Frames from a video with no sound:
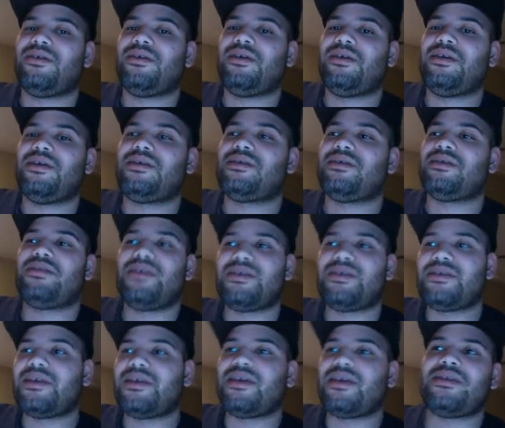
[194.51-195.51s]
It's, this
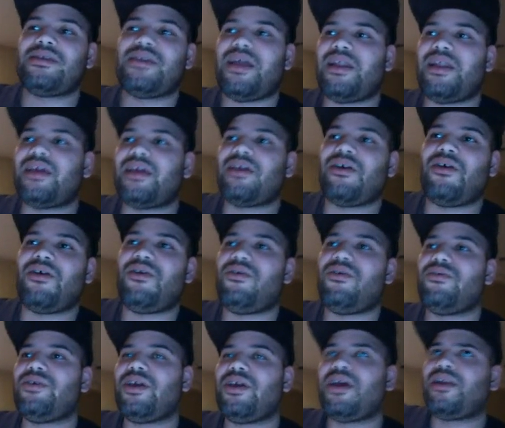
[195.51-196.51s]
thing is not like, oh,
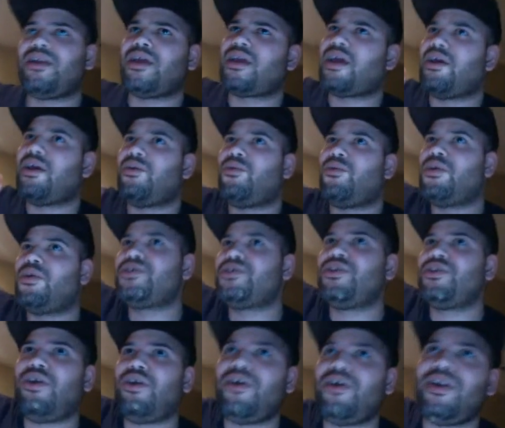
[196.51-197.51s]
yeah, like once
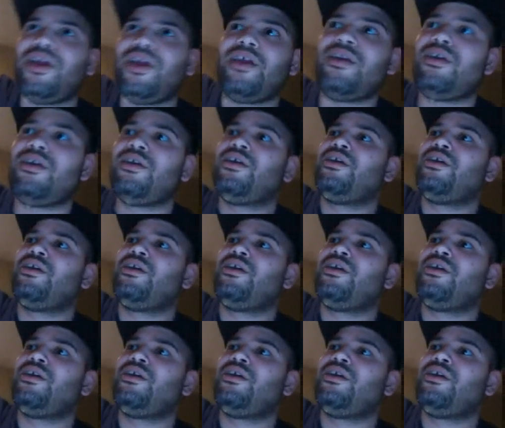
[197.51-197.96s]
you learn it,